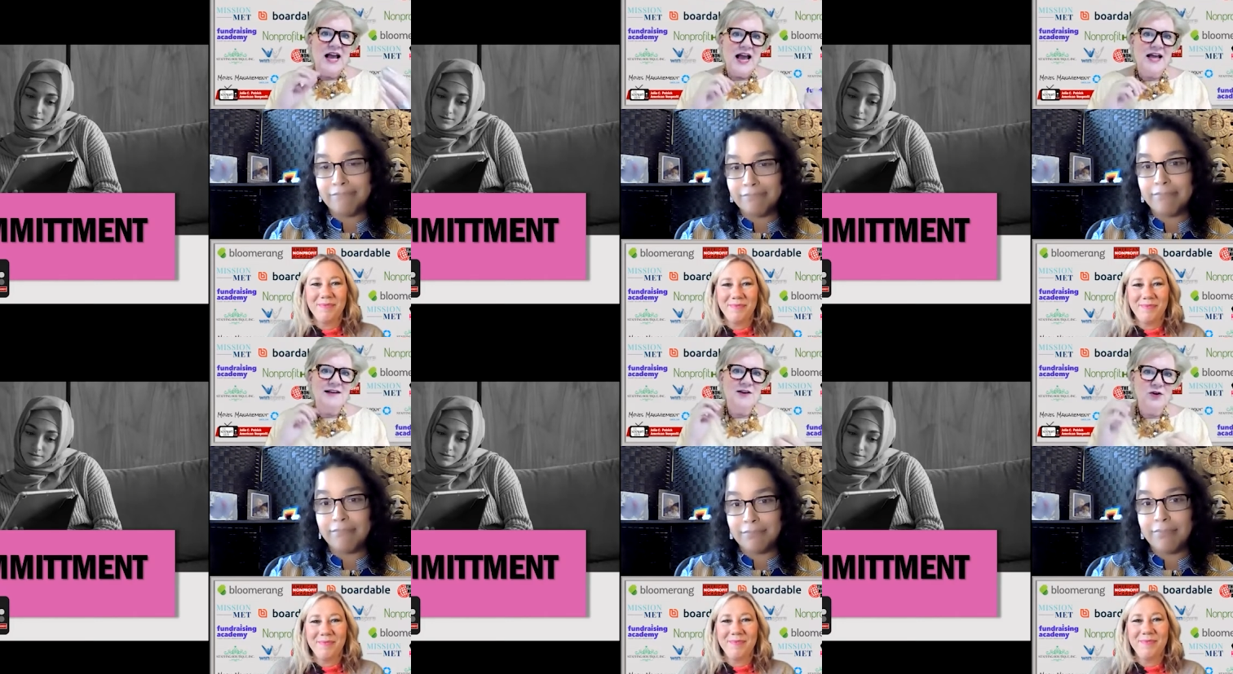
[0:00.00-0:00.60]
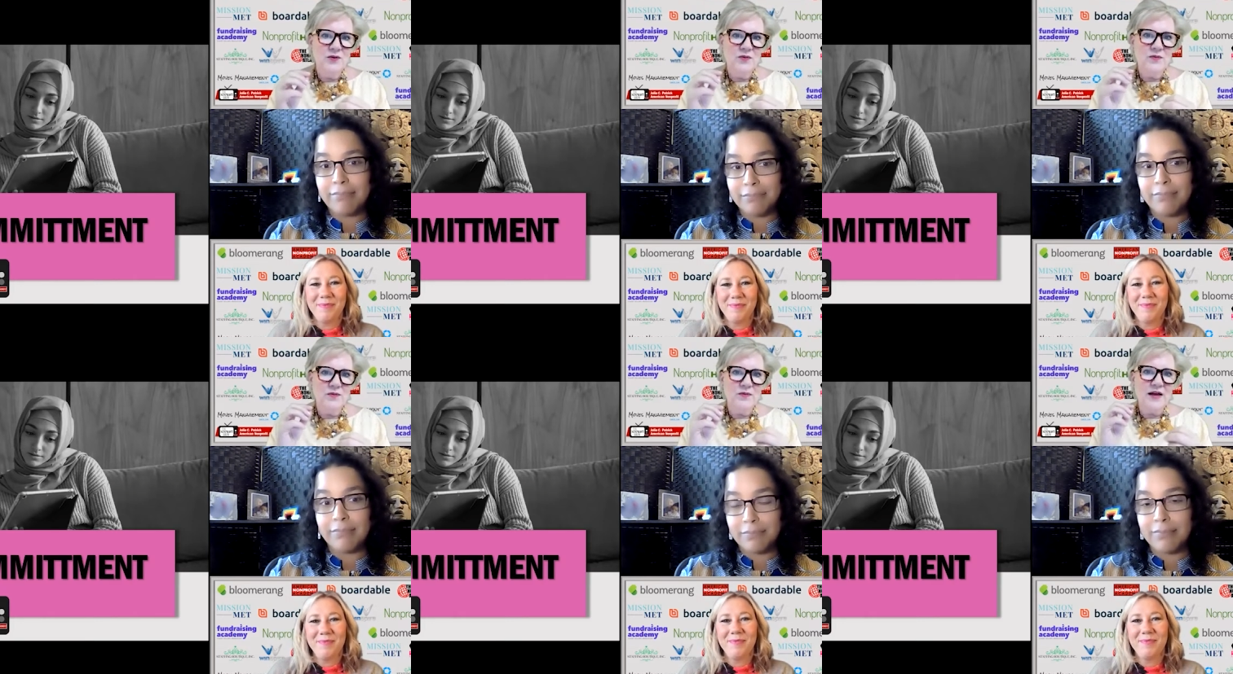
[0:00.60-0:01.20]
Speaker 1: and you
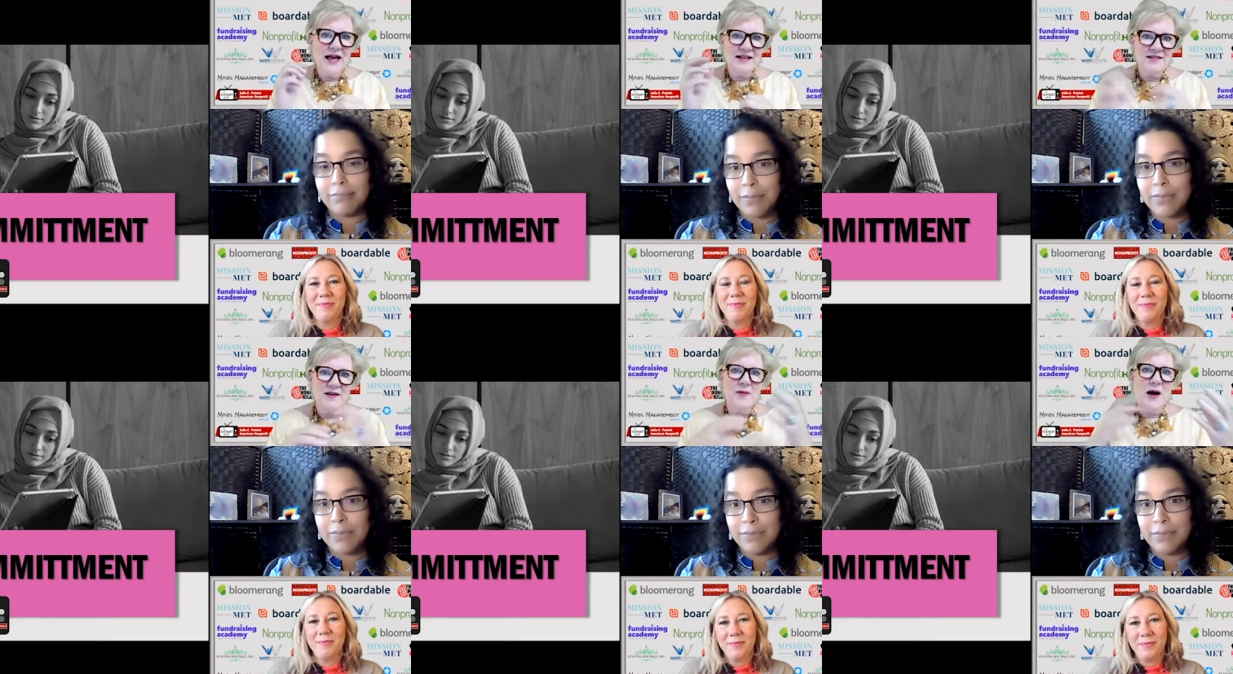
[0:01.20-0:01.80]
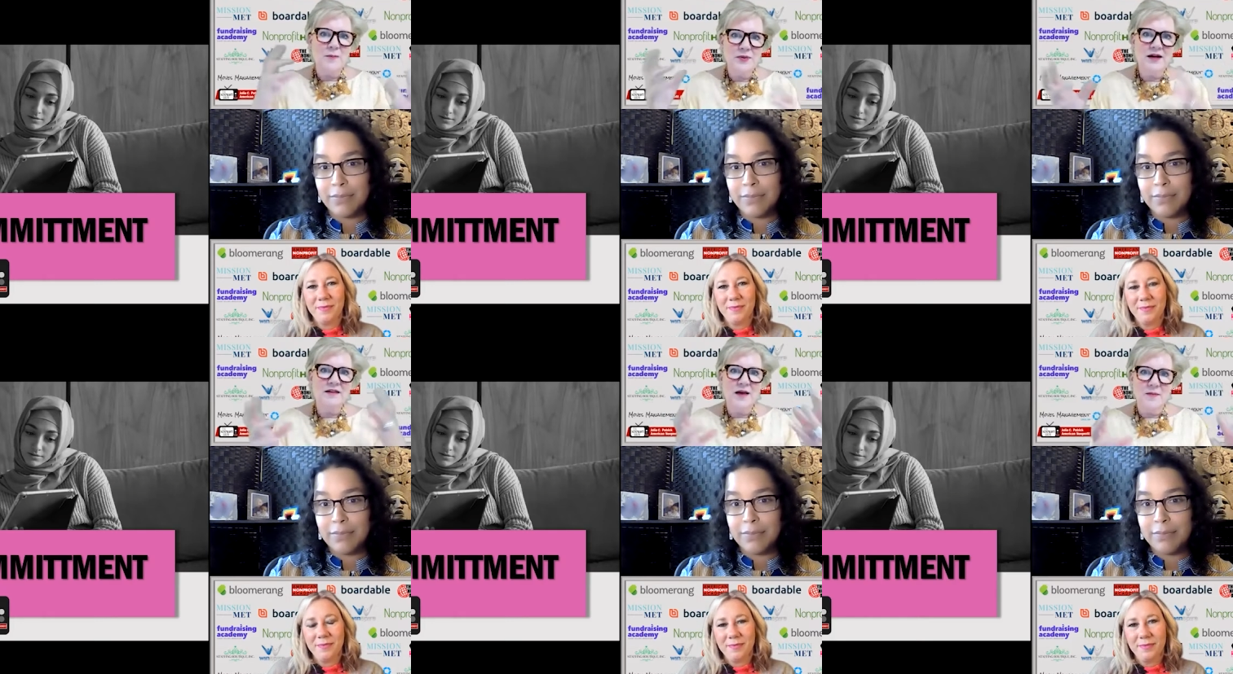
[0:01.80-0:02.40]
somehow
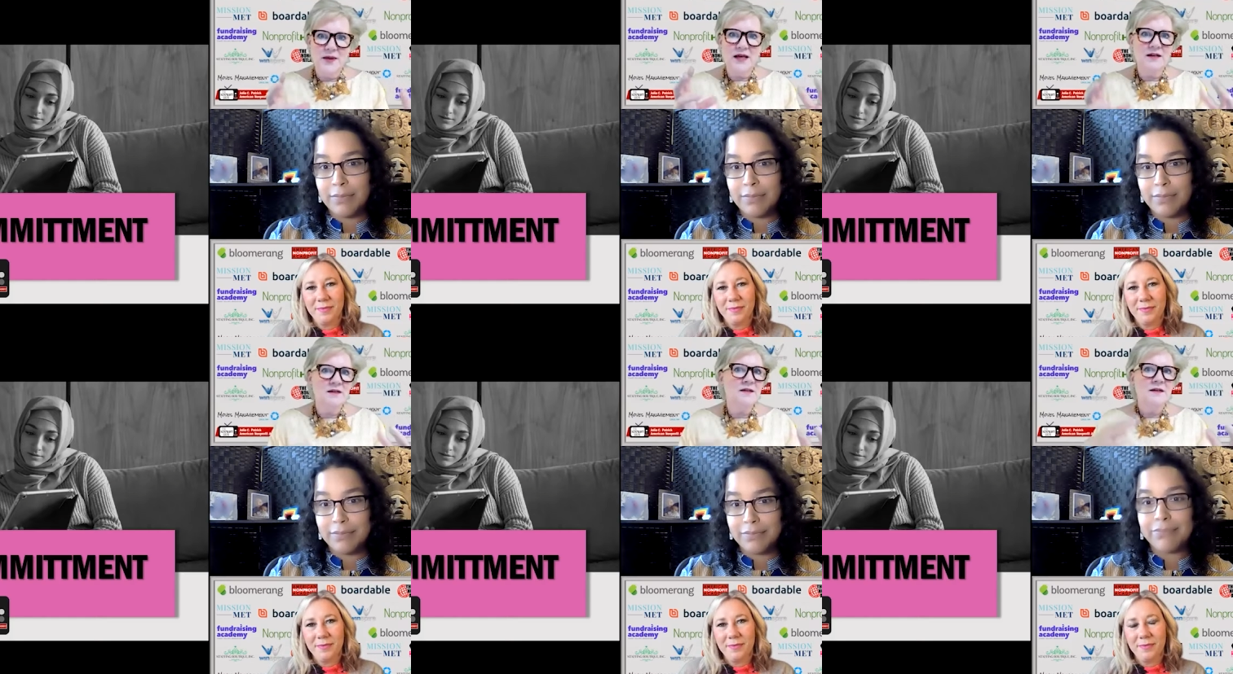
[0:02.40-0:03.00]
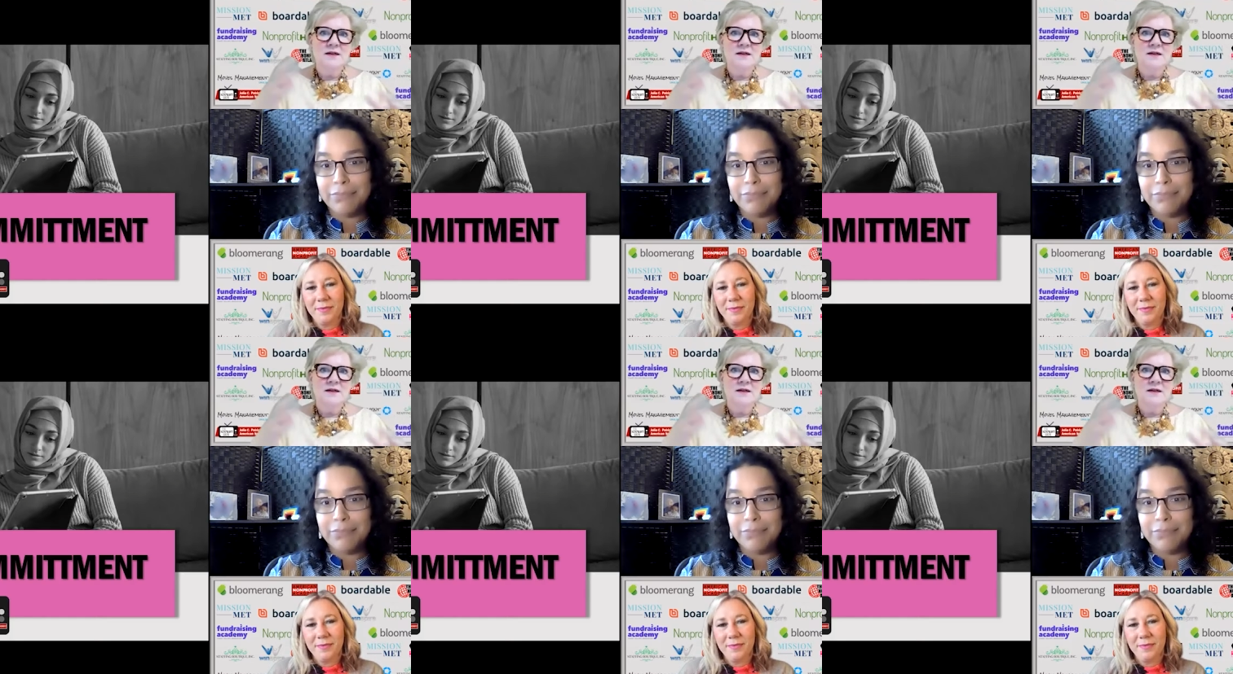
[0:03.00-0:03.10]
plug them in,